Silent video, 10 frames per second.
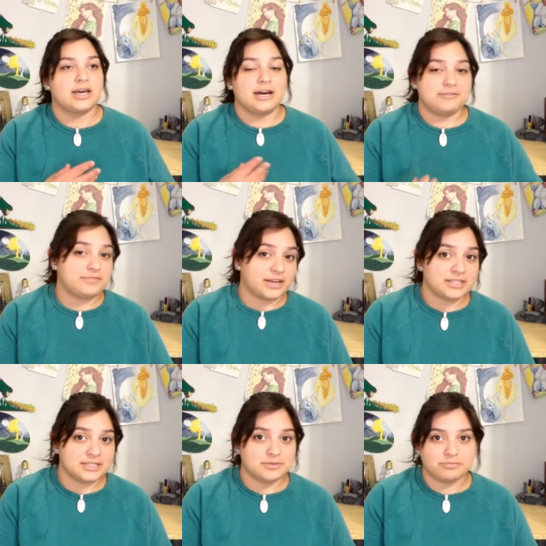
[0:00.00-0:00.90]

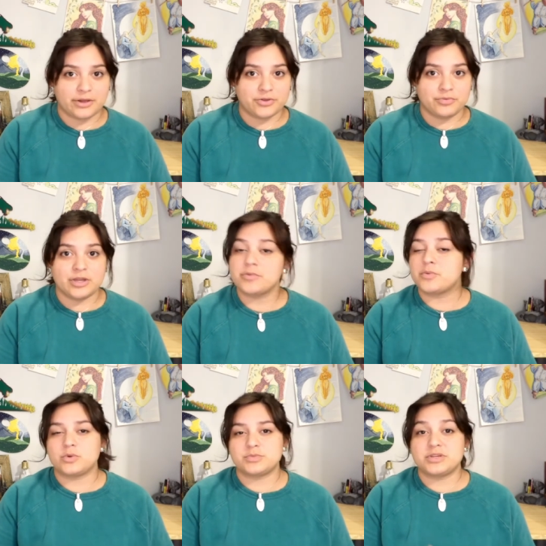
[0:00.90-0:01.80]
affected by the
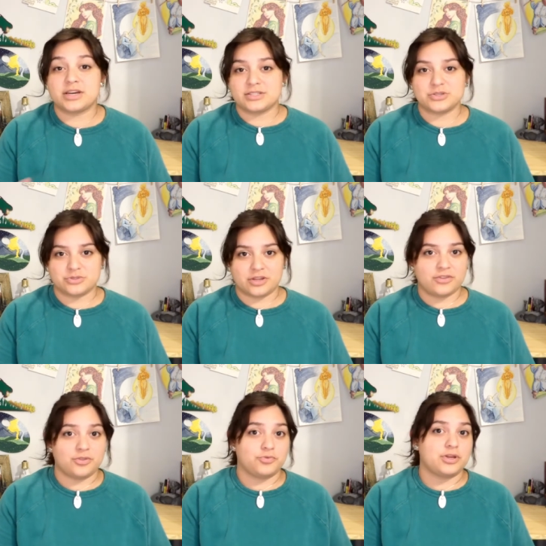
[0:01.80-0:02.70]
ring was because there was
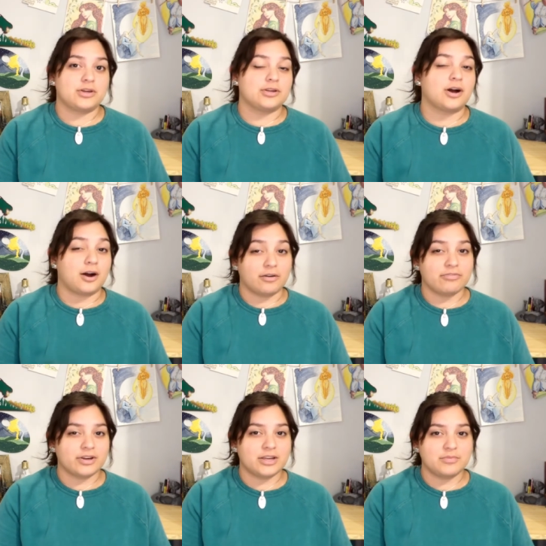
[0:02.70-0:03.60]
nothing the ring could
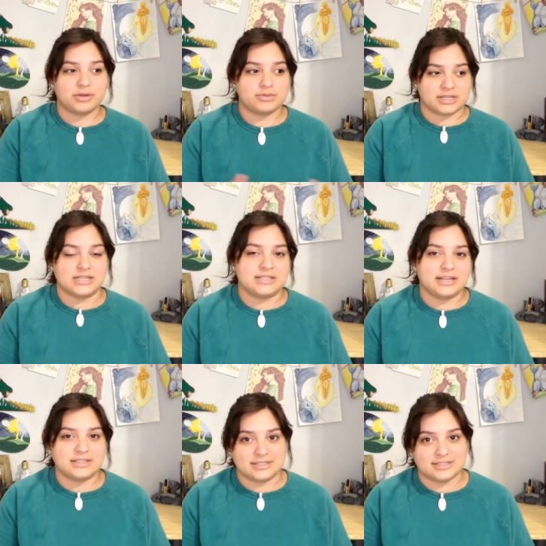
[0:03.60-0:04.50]
offer him. He was
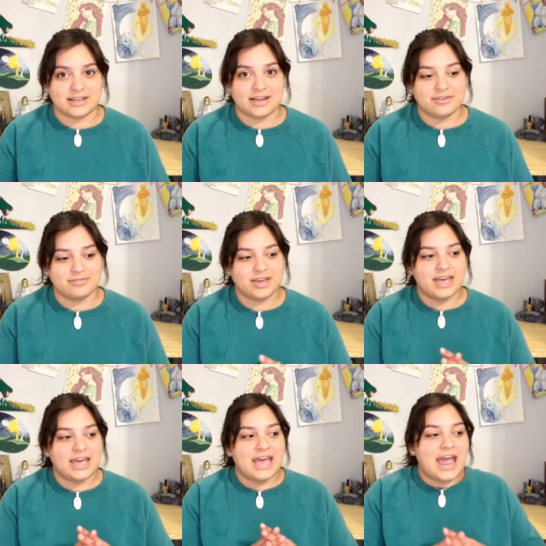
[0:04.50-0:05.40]
content in his life.
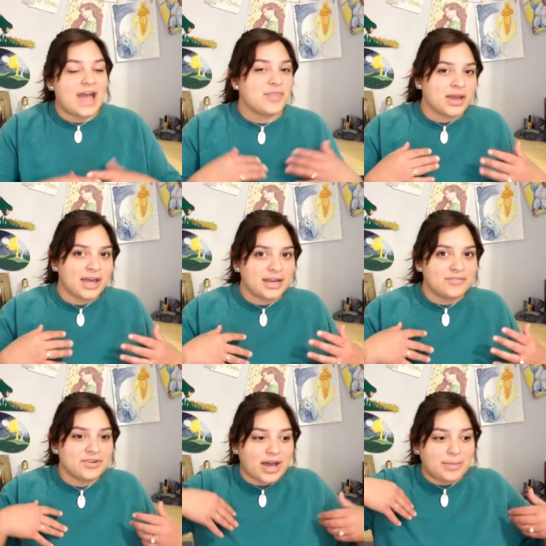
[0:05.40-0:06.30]
And that
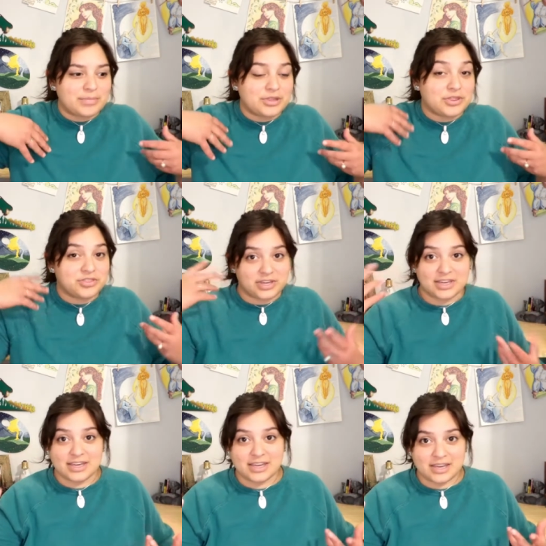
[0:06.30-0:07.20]
kind of got me
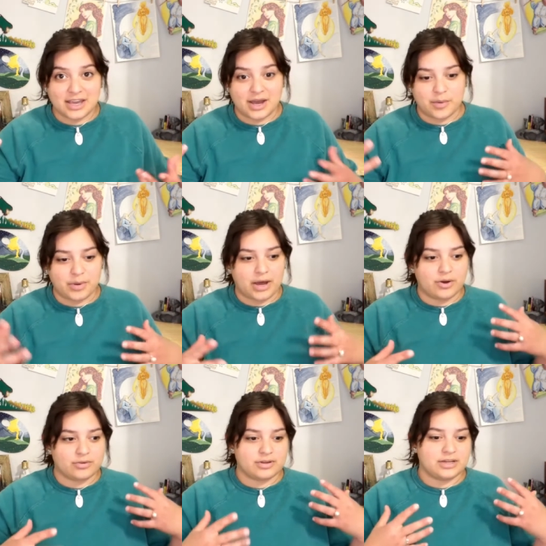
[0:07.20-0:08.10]
thinking
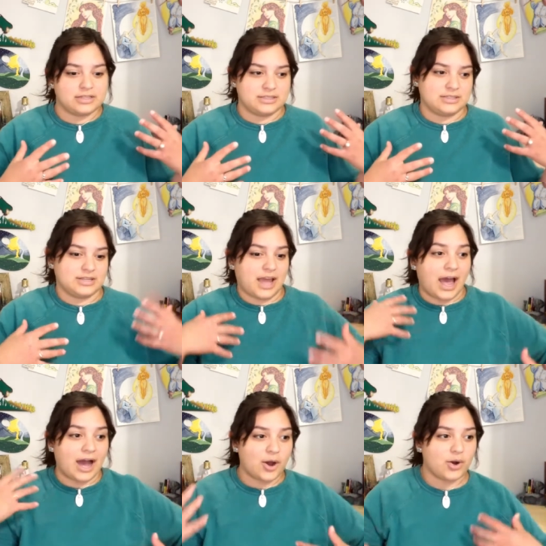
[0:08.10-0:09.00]
about
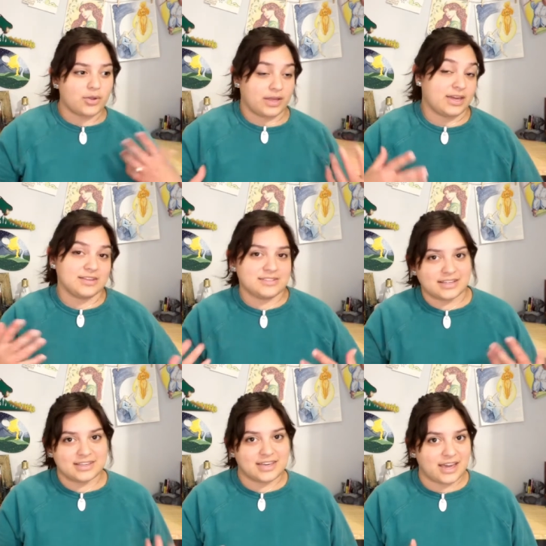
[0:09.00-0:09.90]
how like is
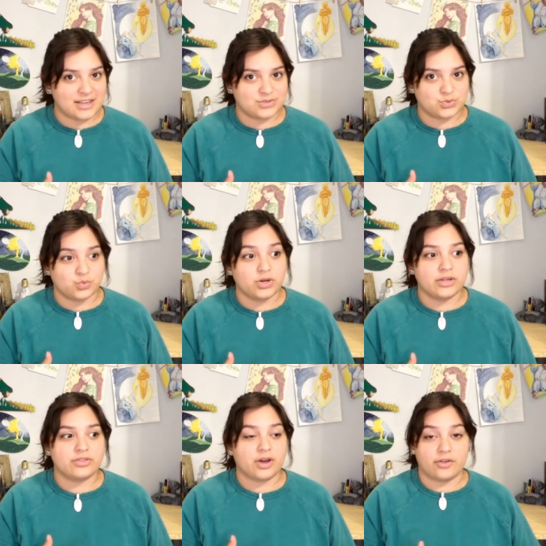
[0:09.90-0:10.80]
that the case
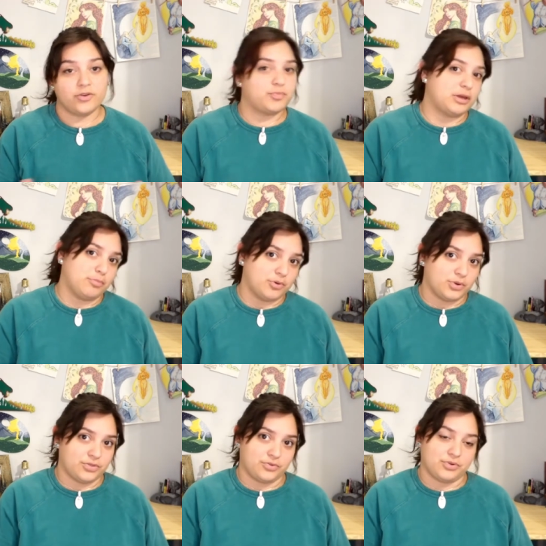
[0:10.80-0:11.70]
with other people
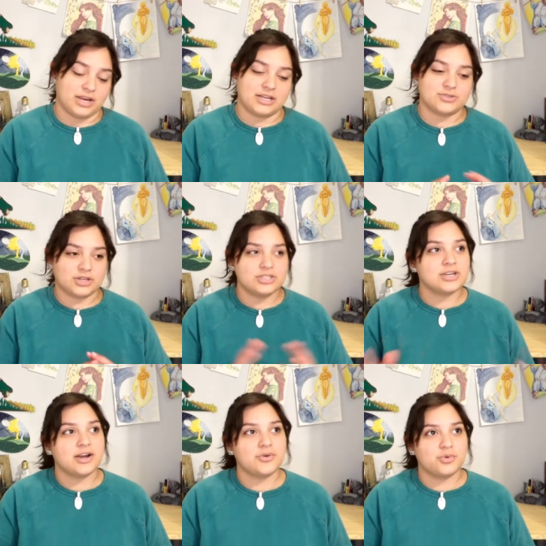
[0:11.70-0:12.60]
with the ring? And so I just
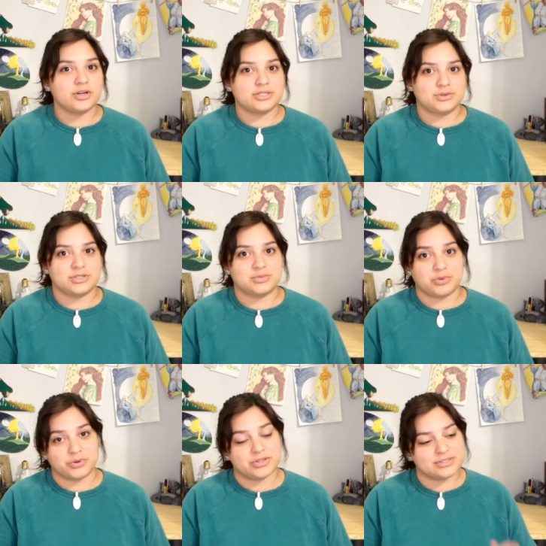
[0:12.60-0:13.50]
kind of wanted to
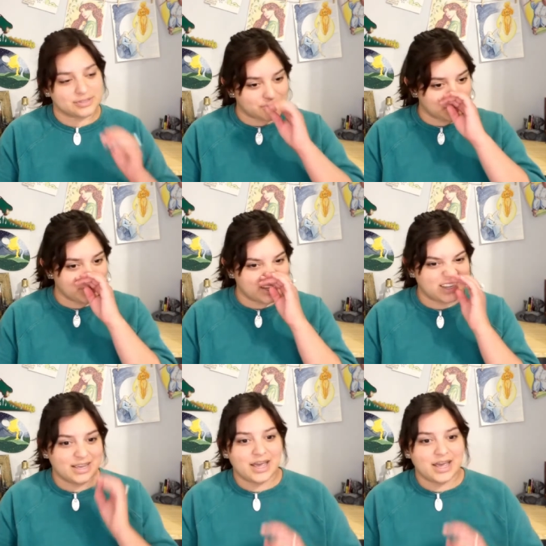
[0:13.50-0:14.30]
explore this a little bit.